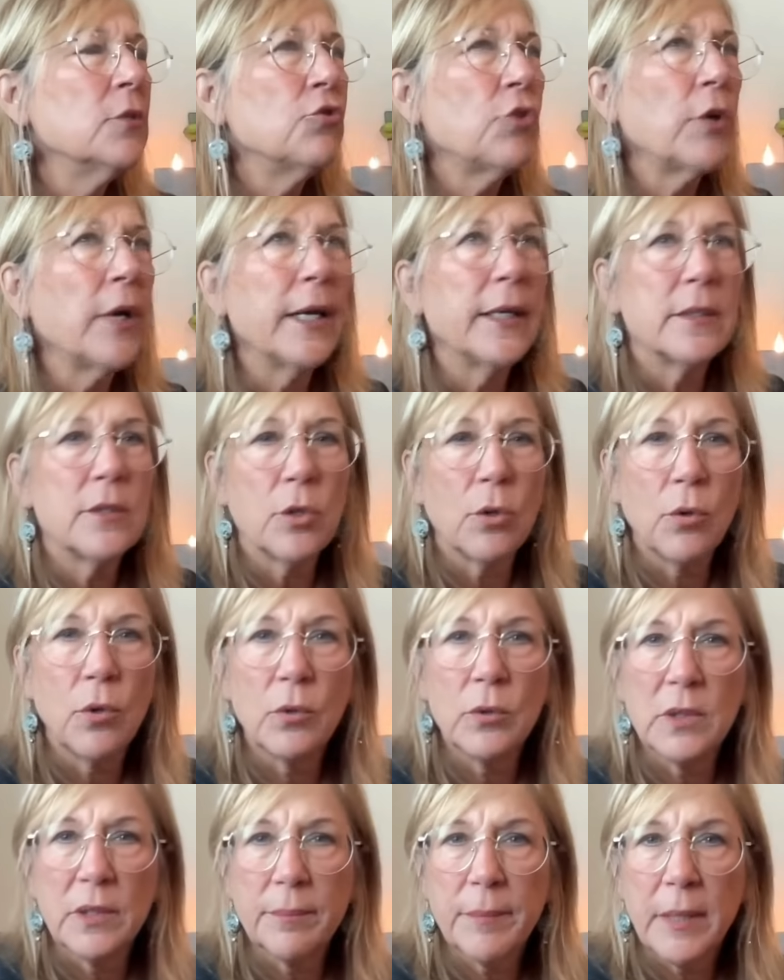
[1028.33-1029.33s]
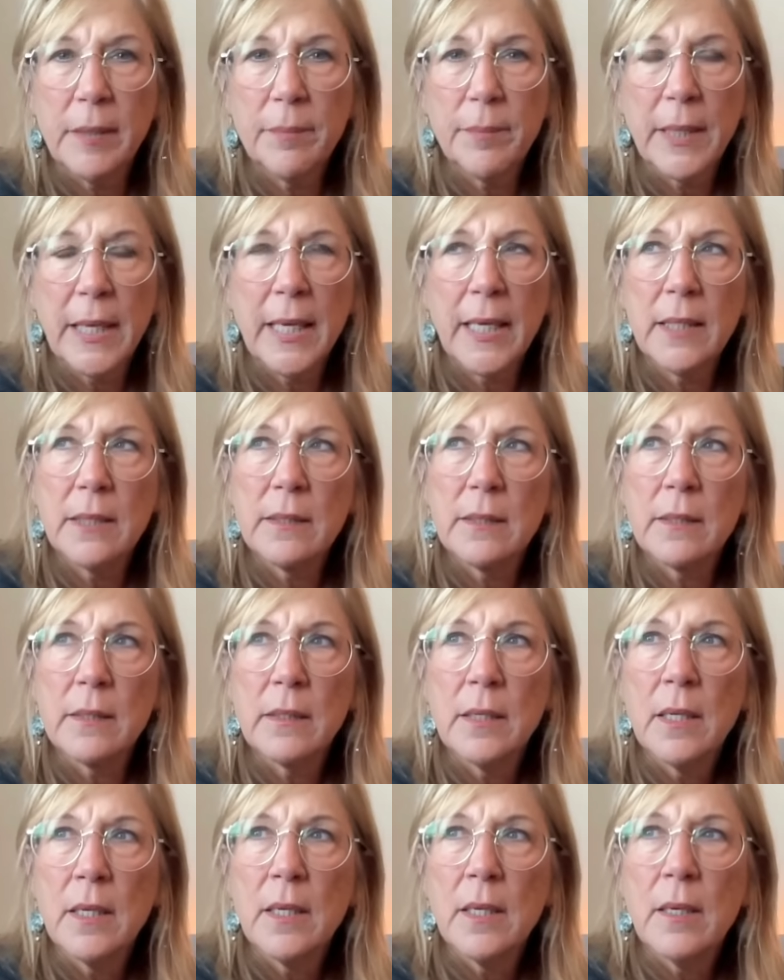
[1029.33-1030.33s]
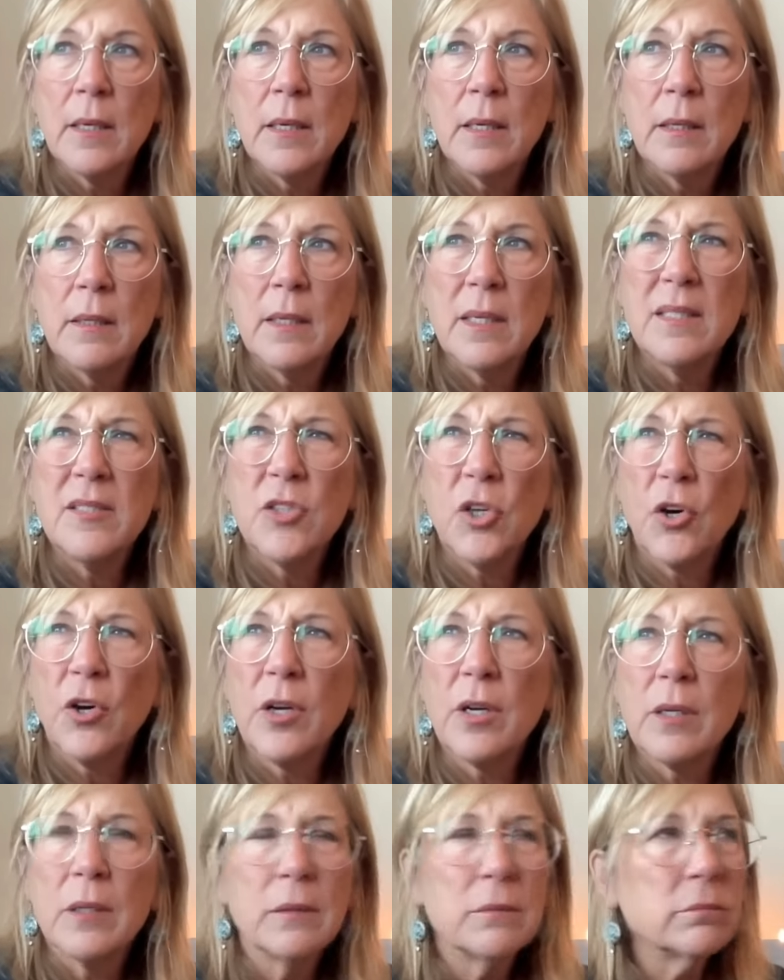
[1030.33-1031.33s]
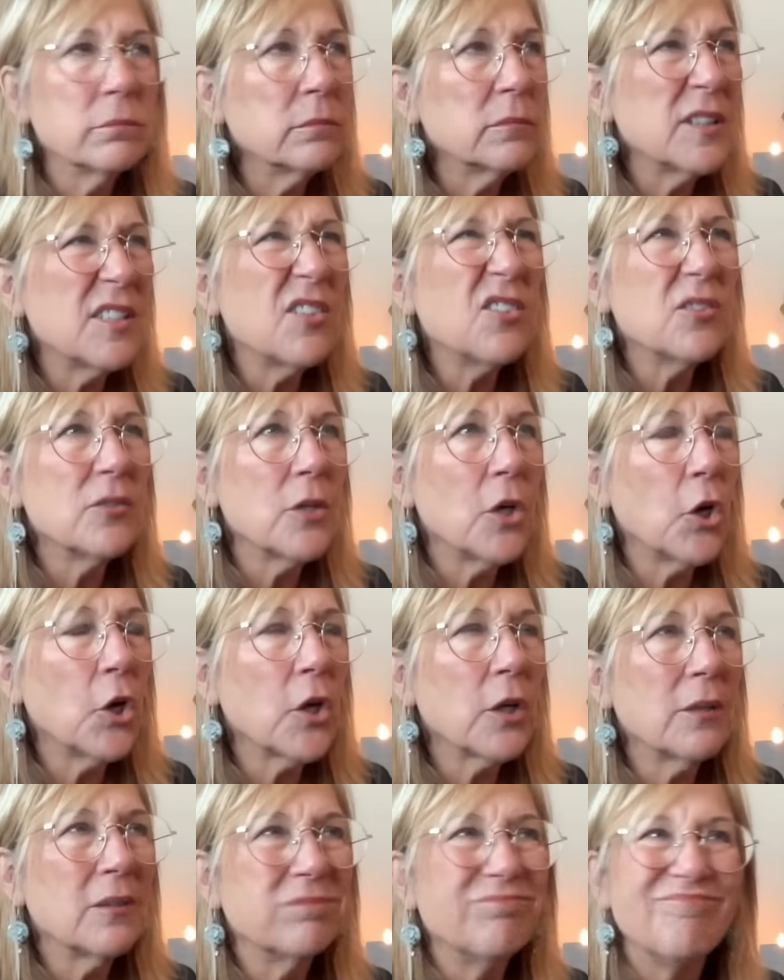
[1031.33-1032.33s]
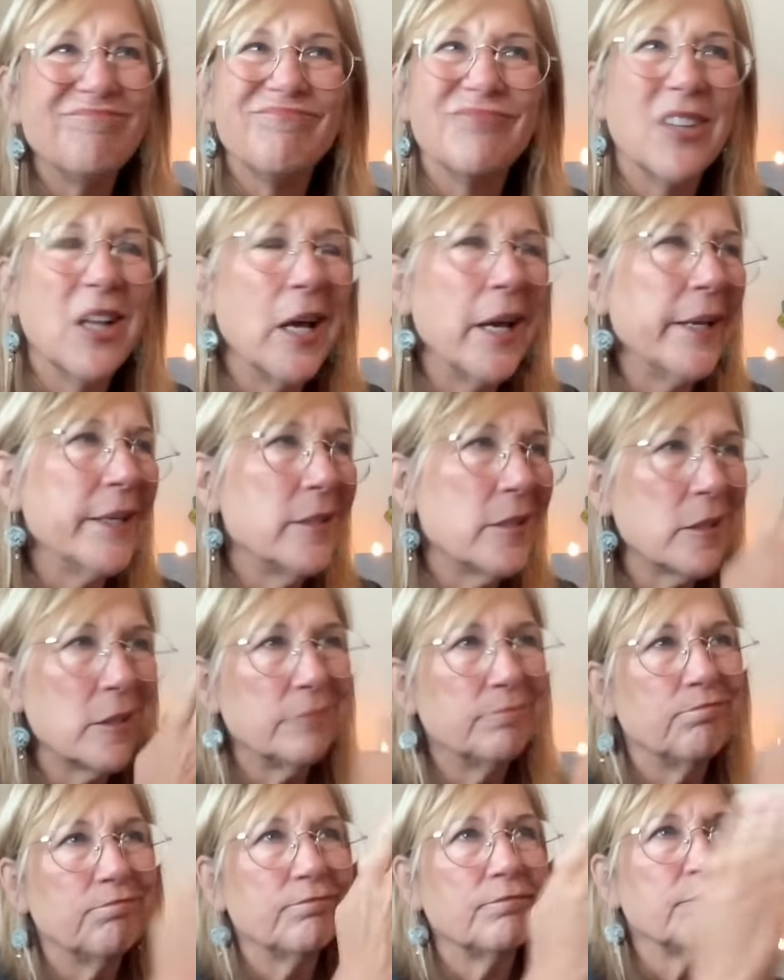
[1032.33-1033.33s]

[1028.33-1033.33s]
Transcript: trying to hold him up, I guess. And dark, still dark lines.